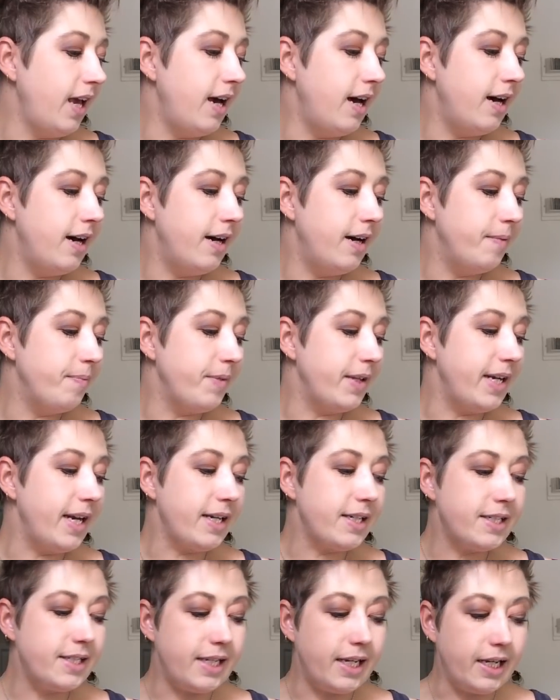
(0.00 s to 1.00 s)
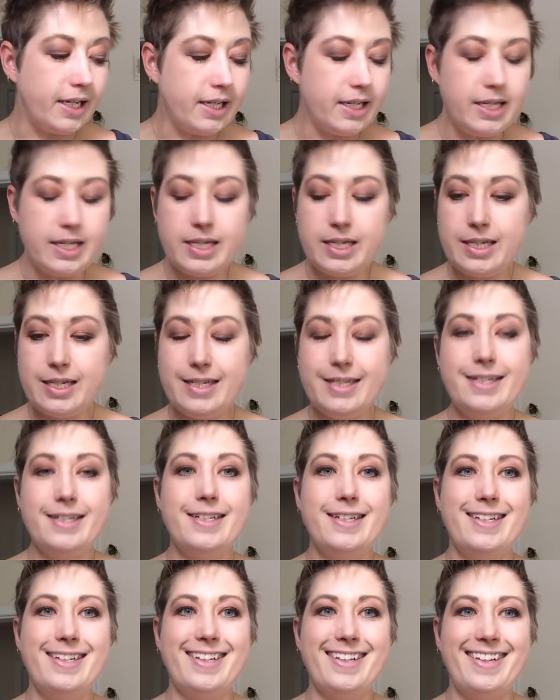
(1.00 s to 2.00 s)
The next thing,
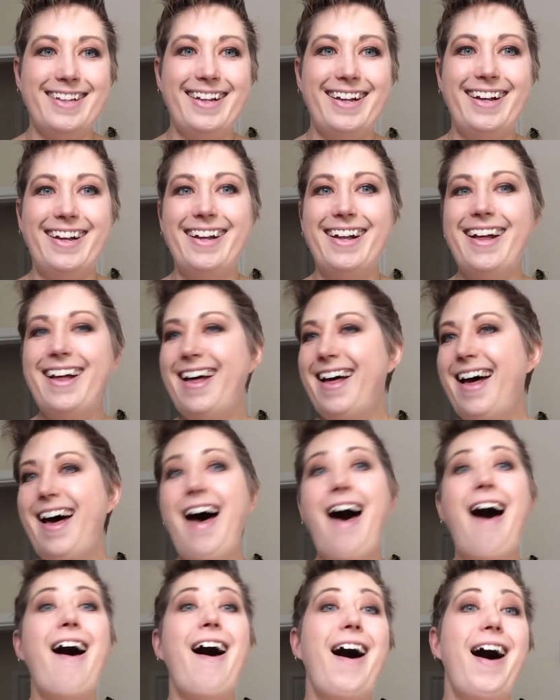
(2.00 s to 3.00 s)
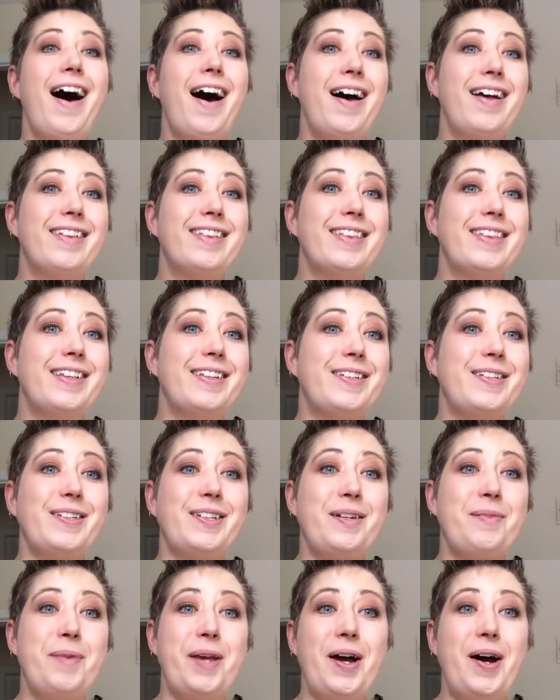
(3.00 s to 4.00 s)
this is
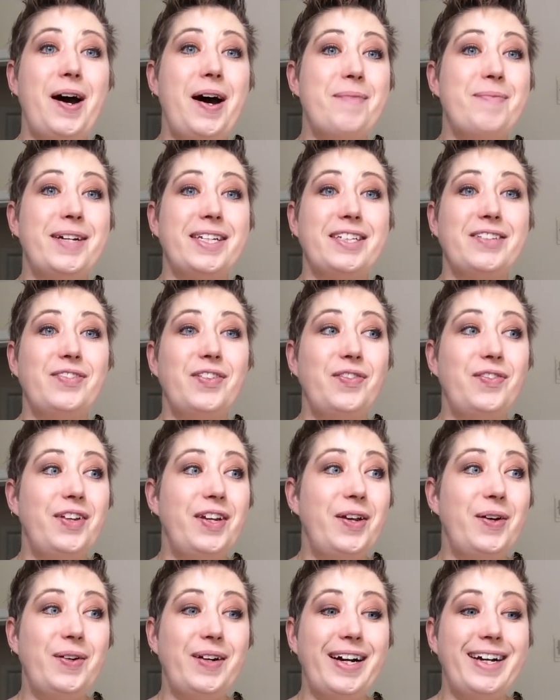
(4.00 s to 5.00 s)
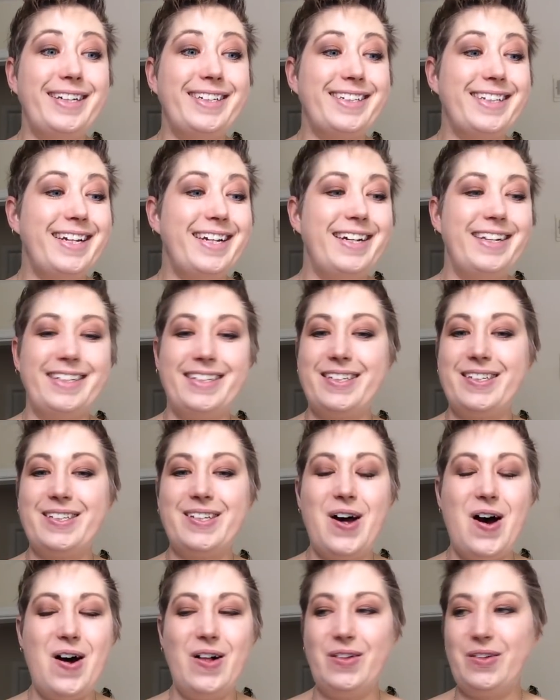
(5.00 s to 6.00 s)
going to be a hot mess of a video, guys. It's
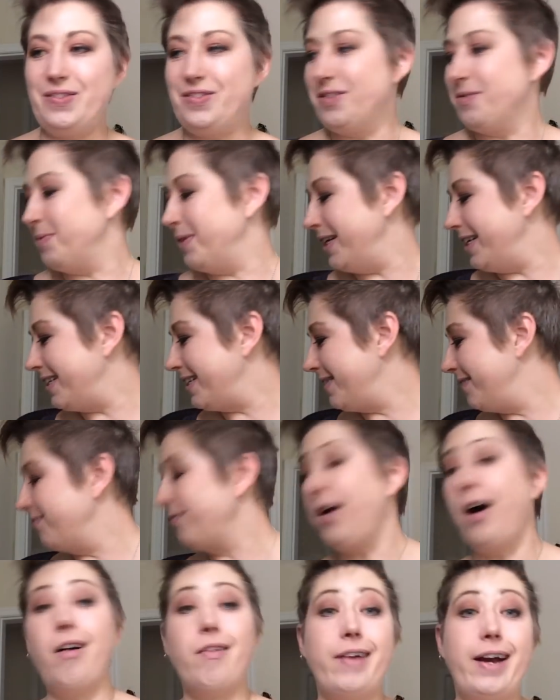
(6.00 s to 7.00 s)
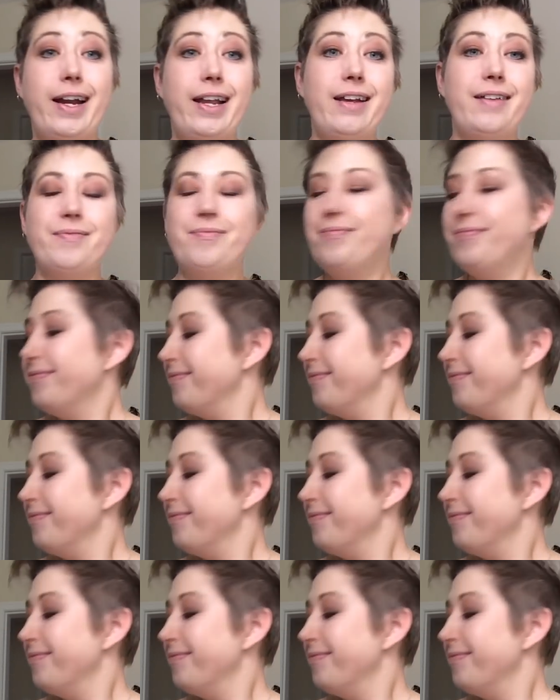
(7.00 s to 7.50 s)
all over the place already.